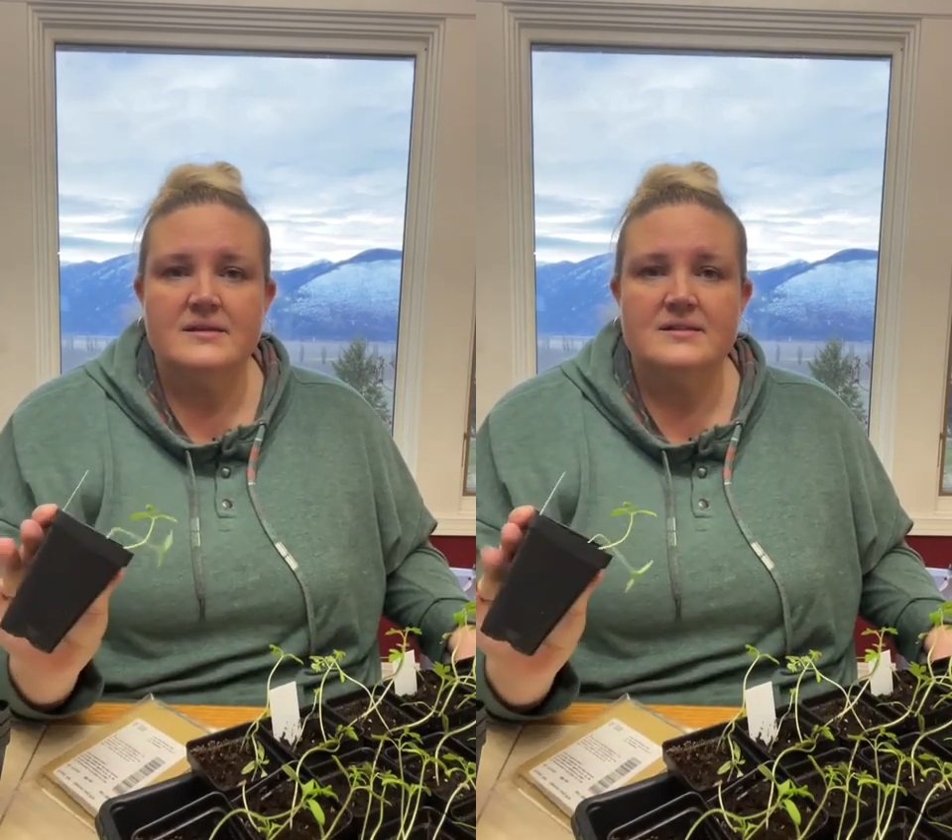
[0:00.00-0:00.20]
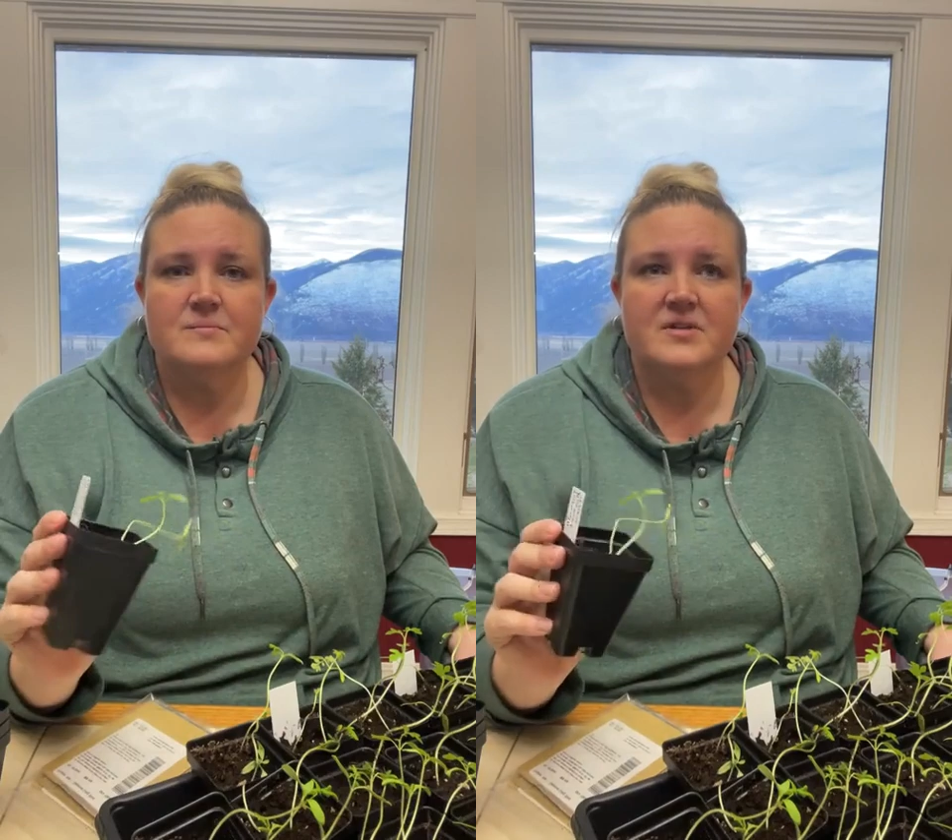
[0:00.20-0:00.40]

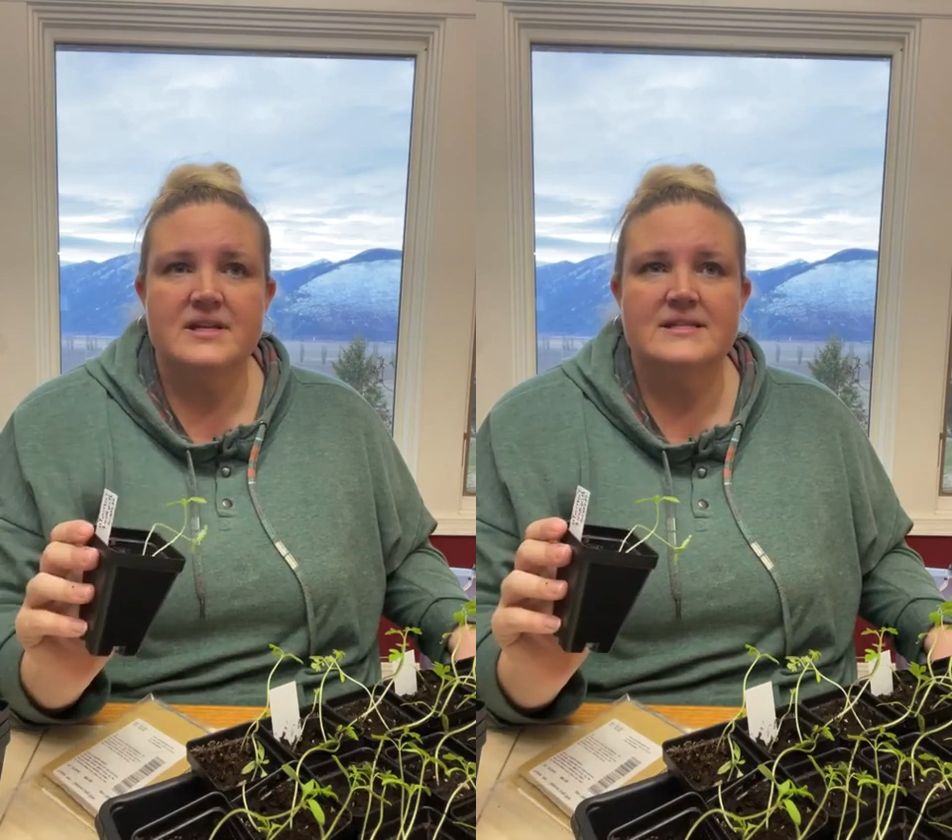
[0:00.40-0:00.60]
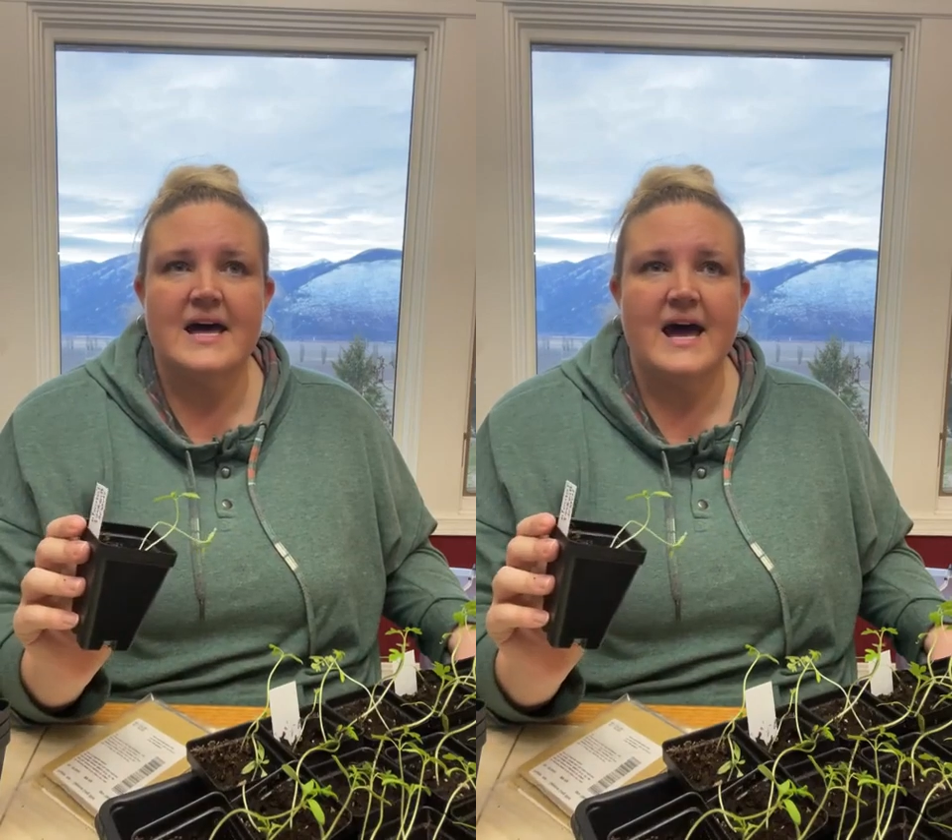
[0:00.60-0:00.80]

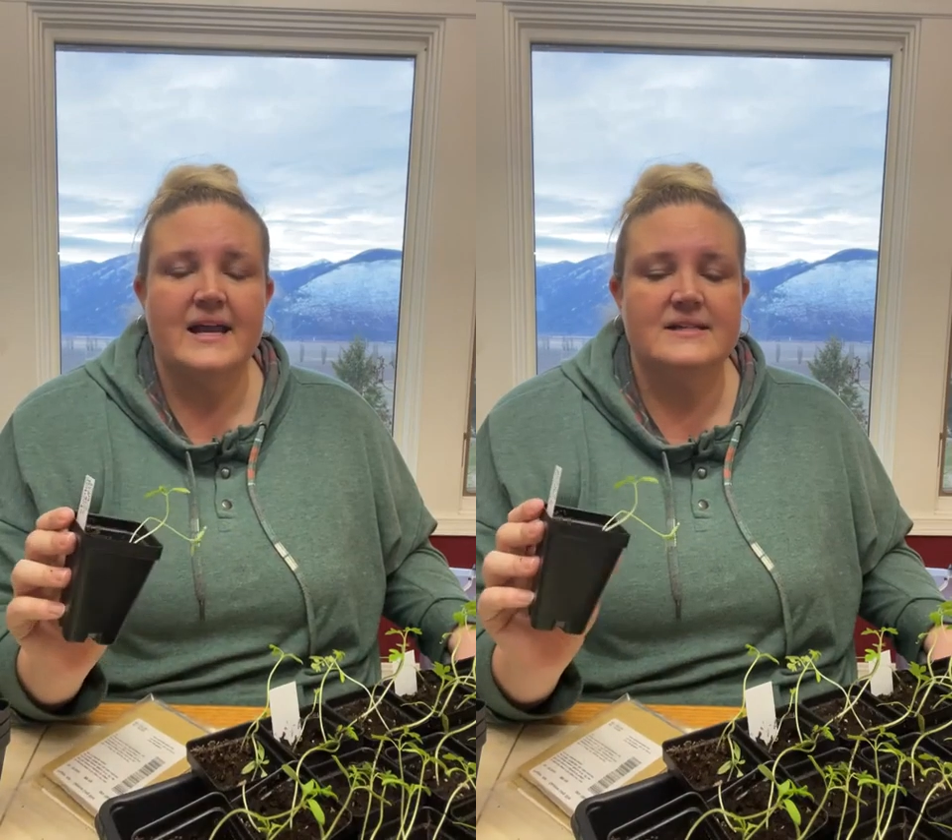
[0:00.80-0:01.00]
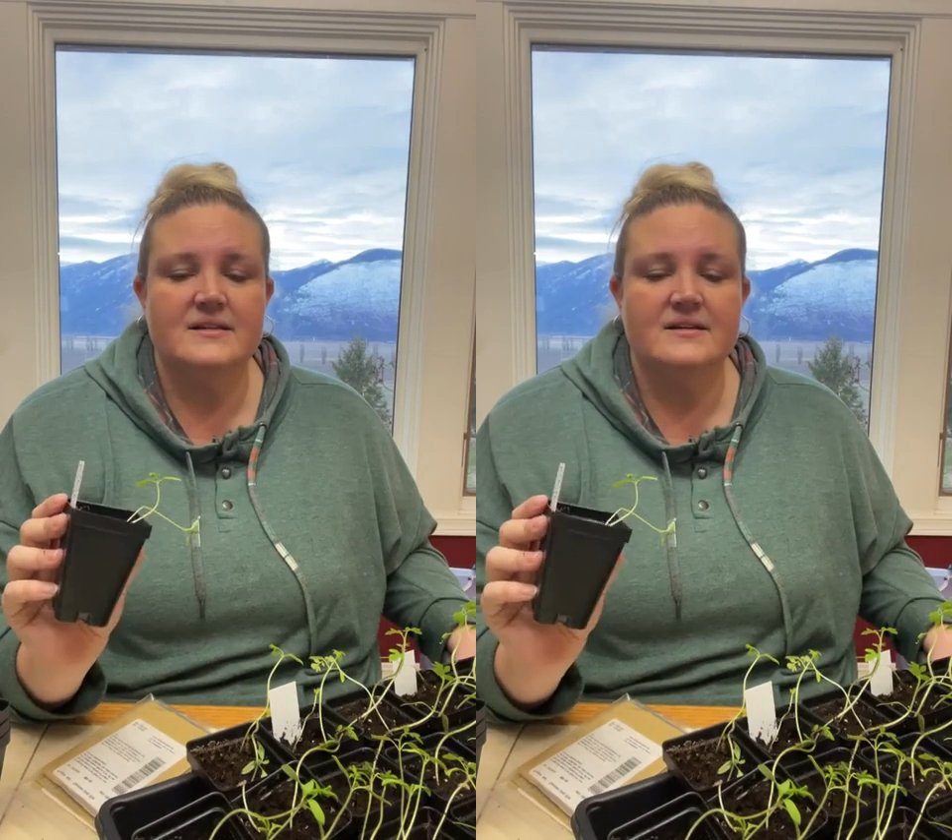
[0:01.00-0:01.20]
Simple as
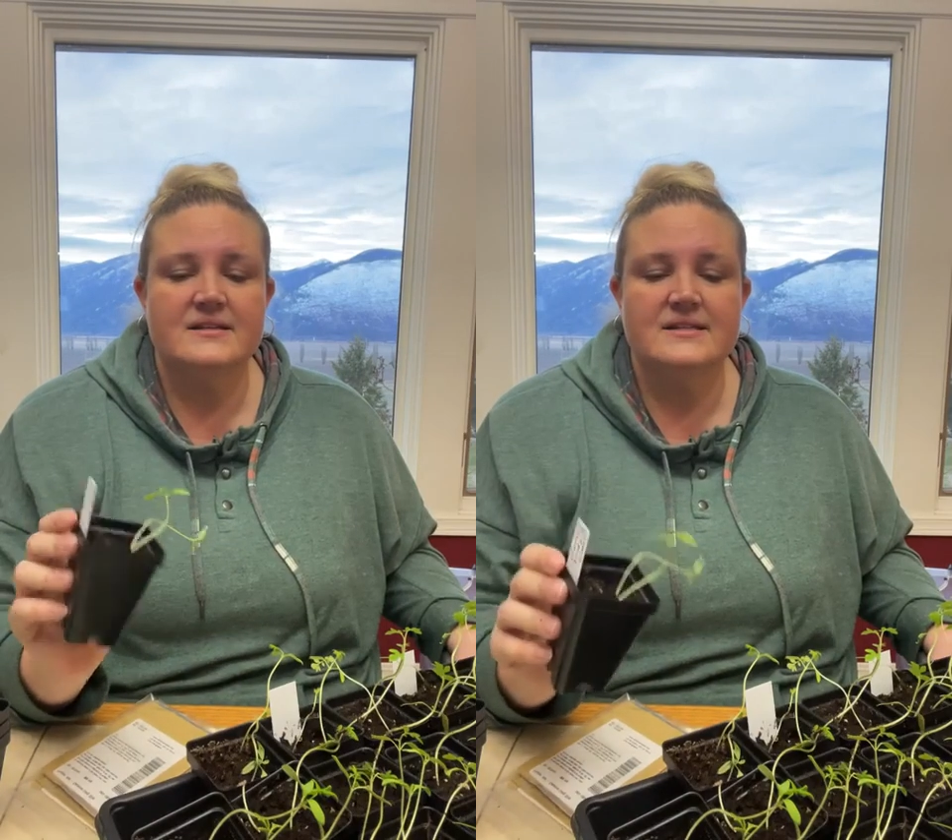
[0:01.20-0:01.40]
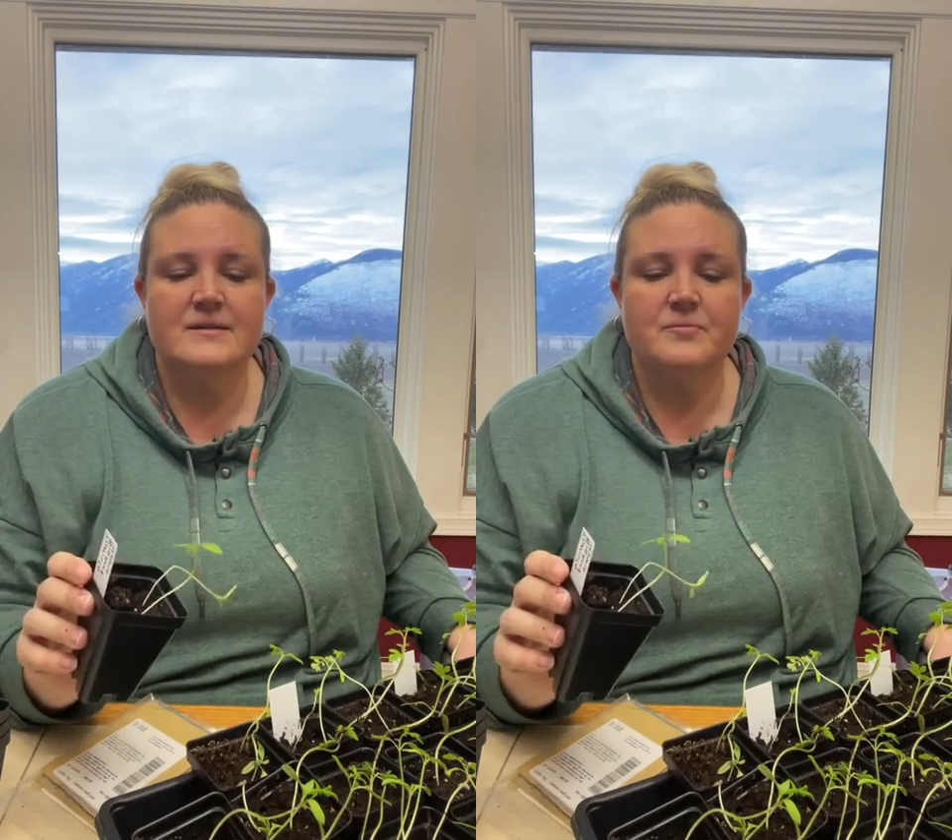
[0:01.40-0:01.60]
that. It's
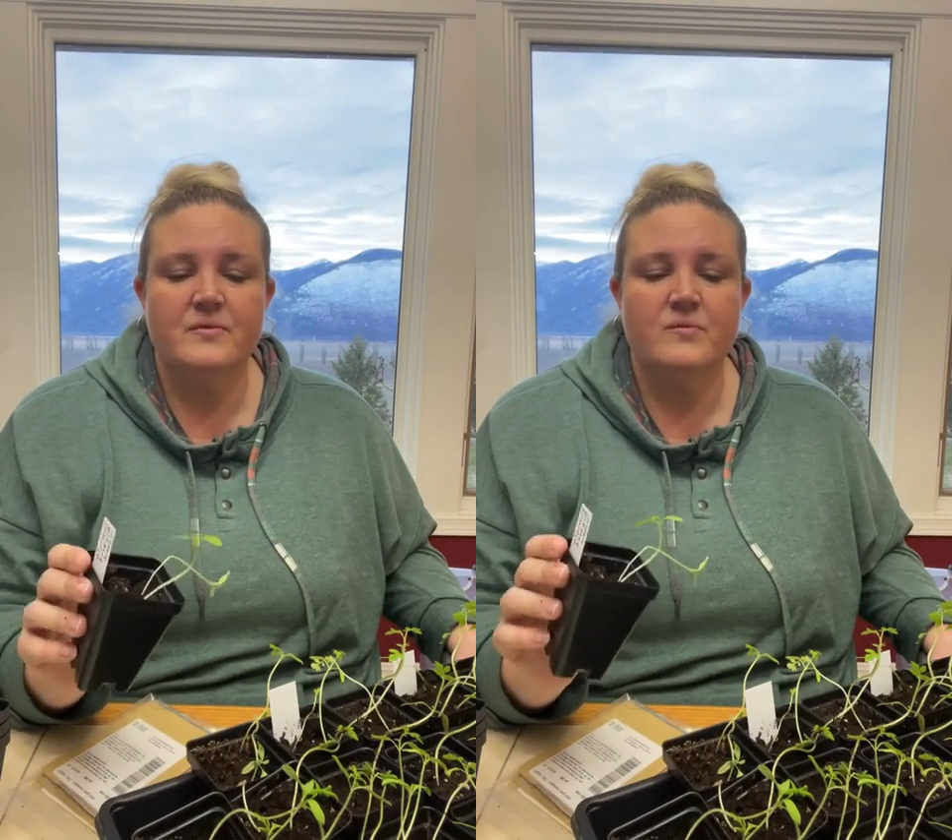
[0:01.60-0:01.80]
a